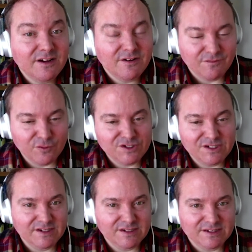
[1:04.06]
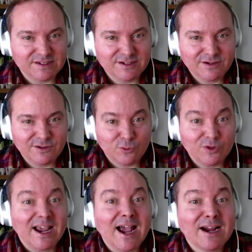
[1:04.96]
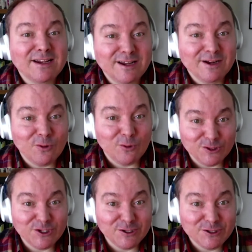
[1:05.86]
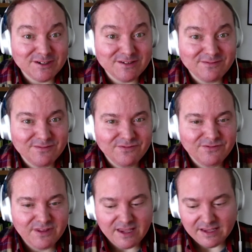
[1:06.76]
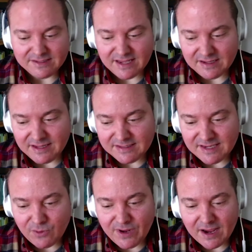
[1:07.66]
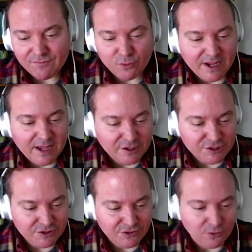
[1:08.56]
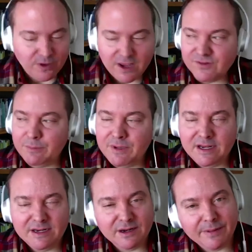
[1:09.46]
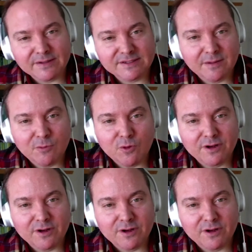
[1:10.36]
versus reacting or judging is that, let's say we have a reaction or we have an opinion about someone.